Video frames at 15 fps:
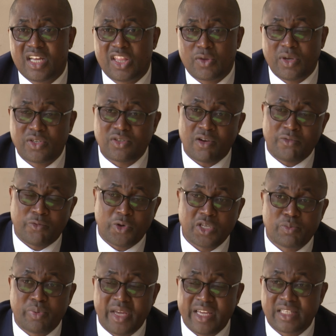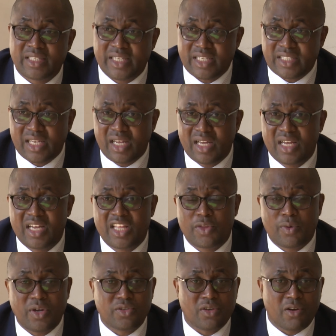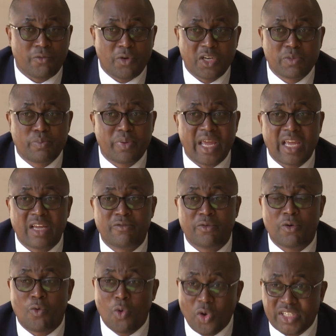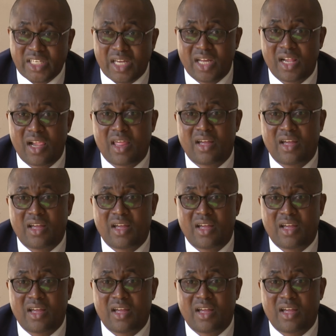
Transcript: They want to avoid paying ZESA. They want to avoid paying for water.